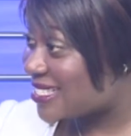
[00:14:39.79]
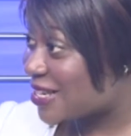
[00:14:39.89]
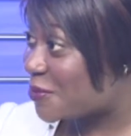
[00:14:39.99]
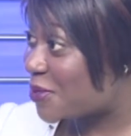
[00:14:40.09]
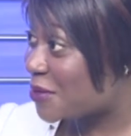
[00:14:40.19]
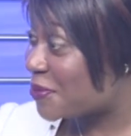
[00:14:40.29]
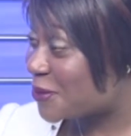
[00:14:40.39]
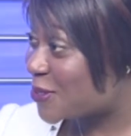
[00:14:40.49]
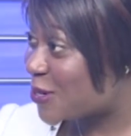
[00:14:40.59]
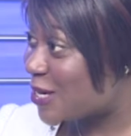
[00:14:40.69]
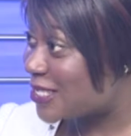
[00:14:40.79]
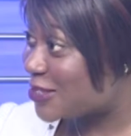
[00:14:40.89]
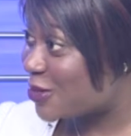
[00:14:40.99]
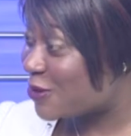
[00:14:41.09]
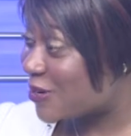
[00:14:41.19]
and the pupils going
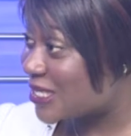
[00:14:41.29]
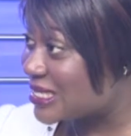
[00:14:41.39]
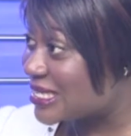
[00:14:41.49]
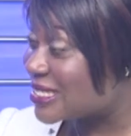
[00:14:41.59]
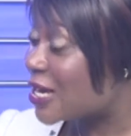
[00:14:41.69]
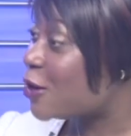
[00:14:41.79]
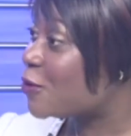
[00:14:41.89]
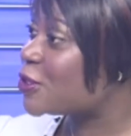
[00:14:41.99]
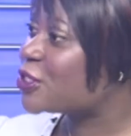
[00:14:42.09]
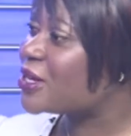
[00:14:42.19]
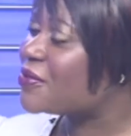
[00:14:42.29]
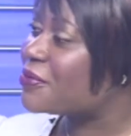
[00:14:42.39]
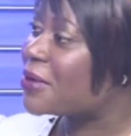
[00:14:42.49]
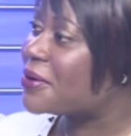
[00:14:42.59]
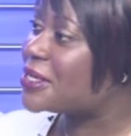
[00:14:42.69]
into universities. What should every
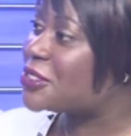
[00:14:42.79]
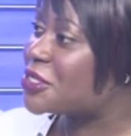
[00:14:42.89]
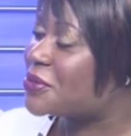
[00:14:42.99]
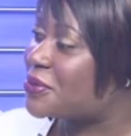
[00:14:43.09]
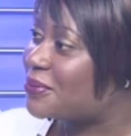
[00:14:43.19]
parent do?